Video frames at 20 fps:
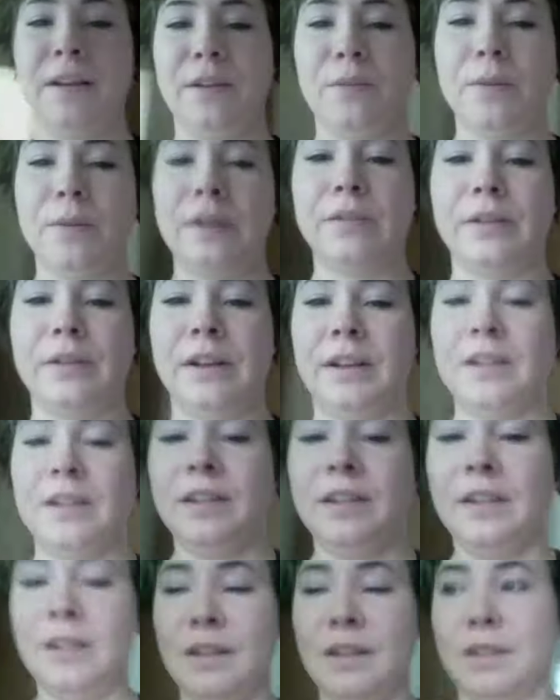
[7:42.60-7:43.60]
and you're wondering
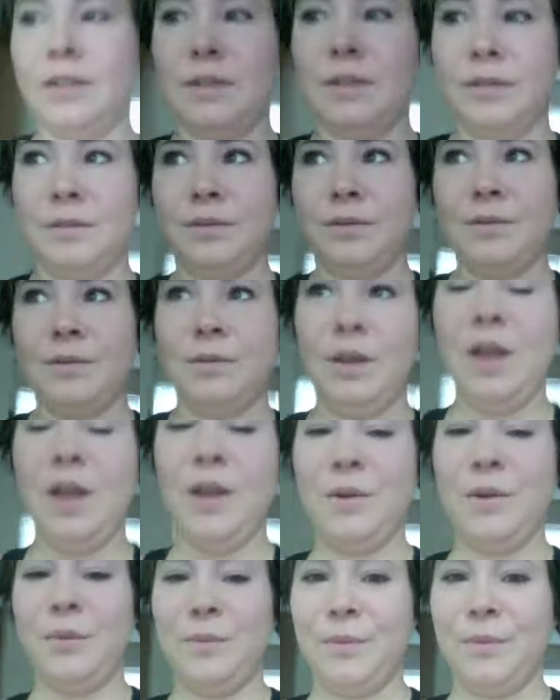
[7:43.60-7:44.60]

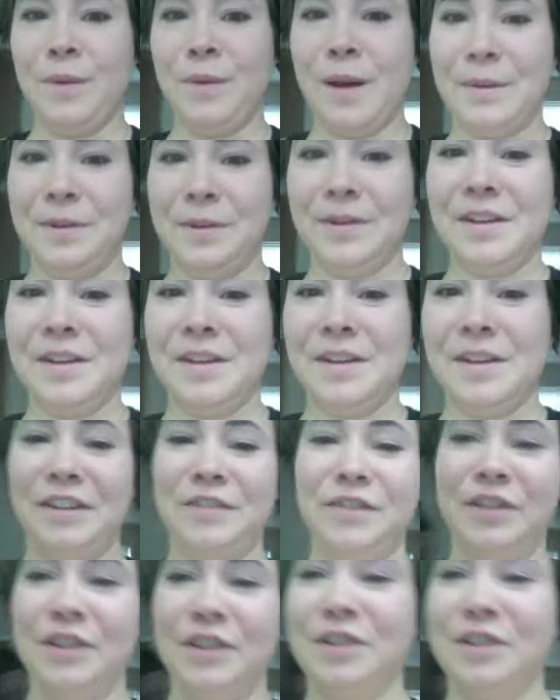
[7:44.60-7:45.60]
why we don't have any
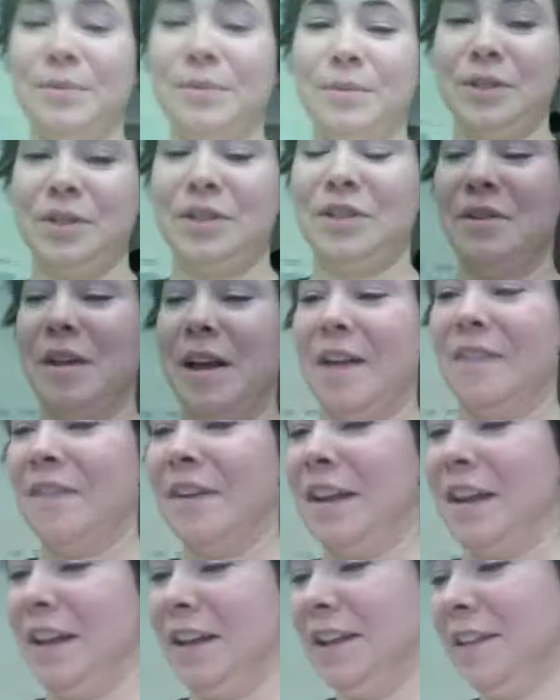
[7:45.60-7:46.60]
furniture, we just don't
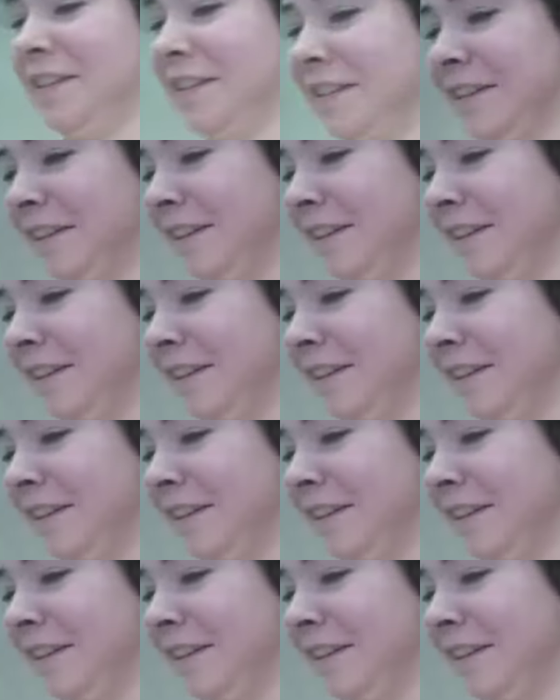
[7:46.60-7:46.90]
have any